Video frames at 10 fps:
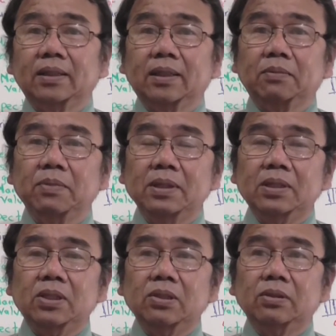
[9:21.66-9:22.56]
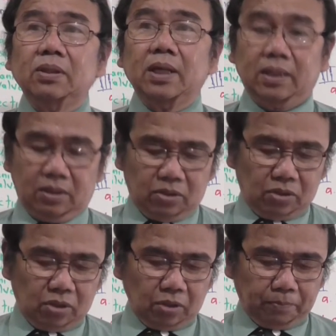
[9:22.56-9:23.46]
That means you're
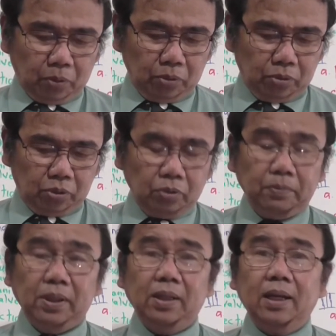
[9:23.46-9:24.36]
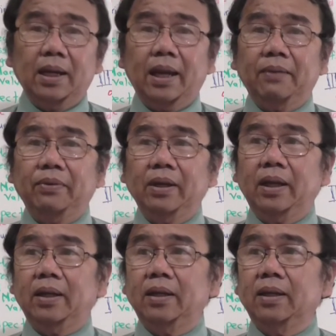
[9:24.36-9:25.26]
not supposed to be having
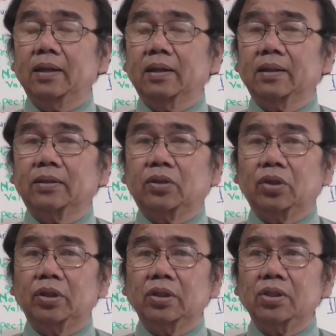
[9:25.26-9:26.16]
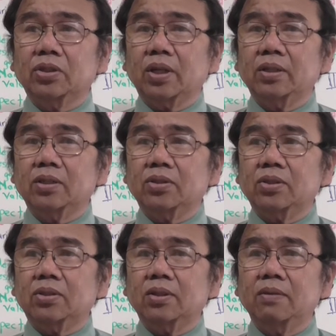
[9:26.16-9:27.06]
any dirt inside the
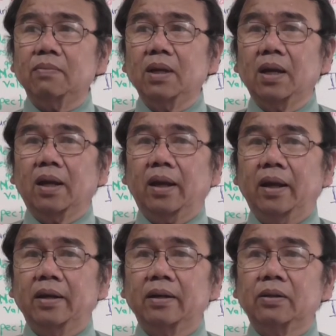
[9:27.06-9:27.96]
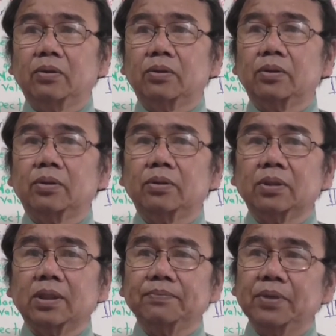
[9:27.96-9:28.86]
system, air
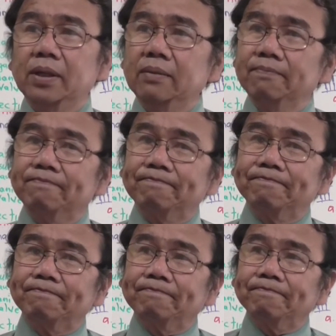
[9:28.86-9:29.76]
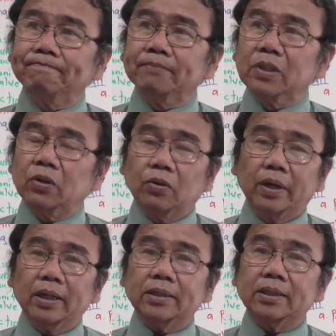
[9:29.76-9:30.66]
or something,
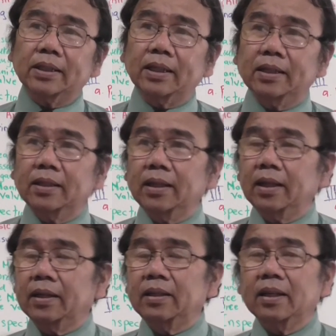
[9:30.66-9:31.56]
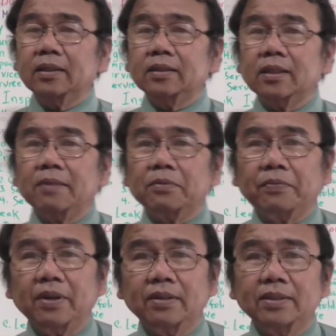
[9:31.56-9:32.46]
or extra any other type
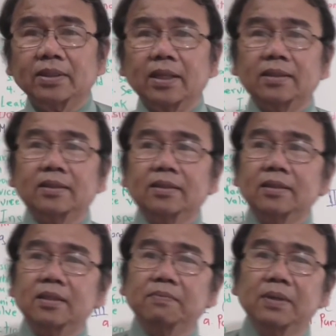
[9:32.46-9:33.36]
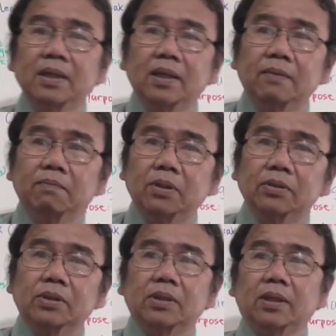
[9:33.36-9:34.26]
of air inside the system,
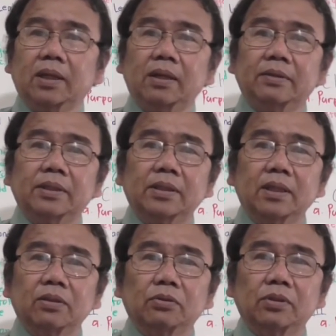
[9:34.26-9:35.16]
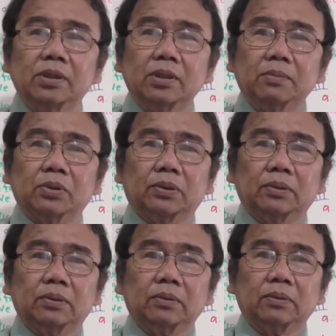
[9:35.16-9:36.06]
because air is non-condensable.